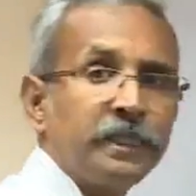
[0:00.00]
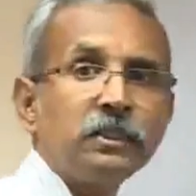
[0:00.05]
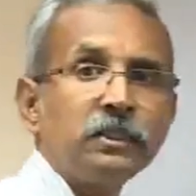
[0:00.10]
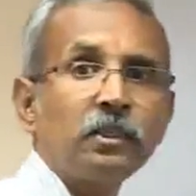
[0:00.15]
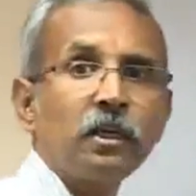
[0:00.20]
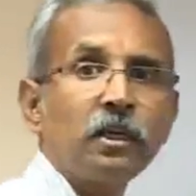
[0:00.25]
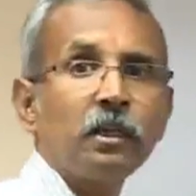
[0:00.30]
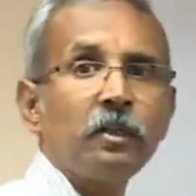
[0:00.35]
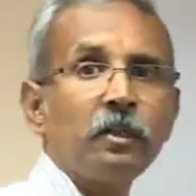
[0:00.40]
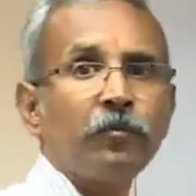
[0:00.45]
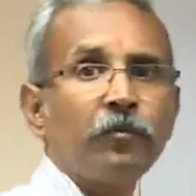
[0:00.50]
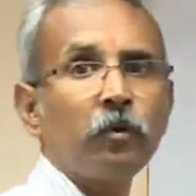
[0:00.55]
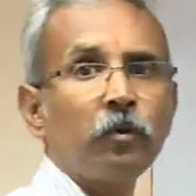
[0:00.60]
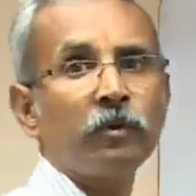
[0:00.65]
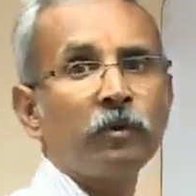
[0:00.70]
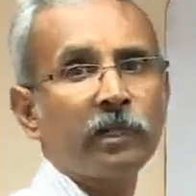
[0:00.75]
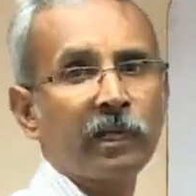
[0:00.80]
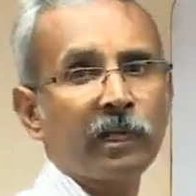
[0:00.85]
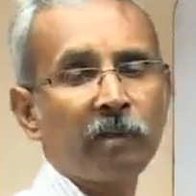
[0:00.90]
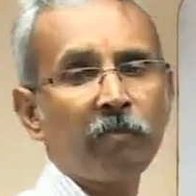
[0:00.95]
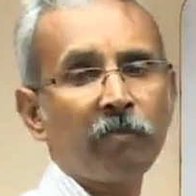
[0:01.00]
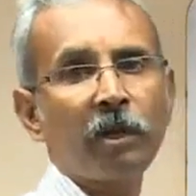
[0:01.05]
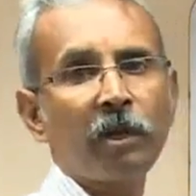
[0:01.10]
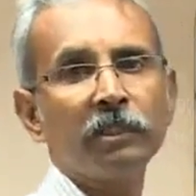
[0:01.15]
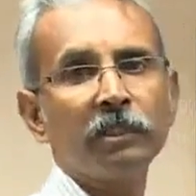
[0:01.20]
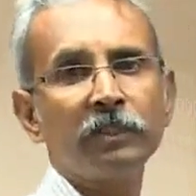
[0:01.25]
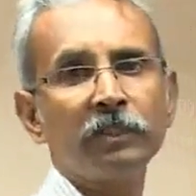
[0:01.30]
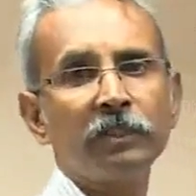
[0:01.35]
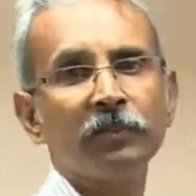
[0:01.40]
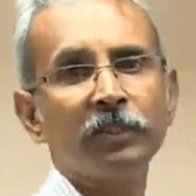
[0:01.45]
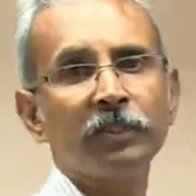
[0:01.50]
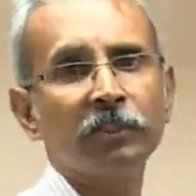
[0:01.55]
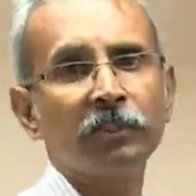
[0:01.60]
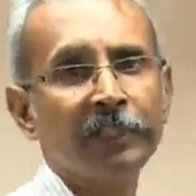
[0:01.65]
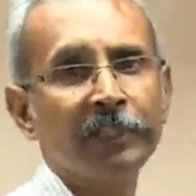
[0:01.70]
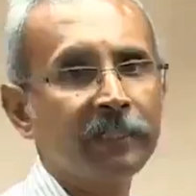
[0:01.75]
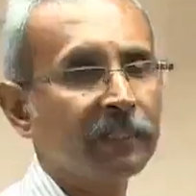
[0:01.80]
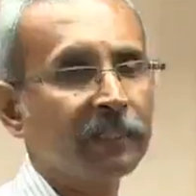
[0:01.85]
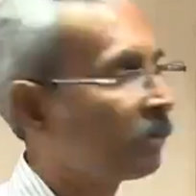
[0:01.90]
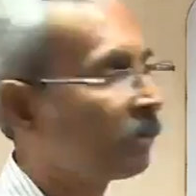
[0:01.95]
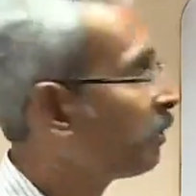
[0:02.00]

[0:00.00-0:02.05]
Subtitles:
So these are the few terminologies which you need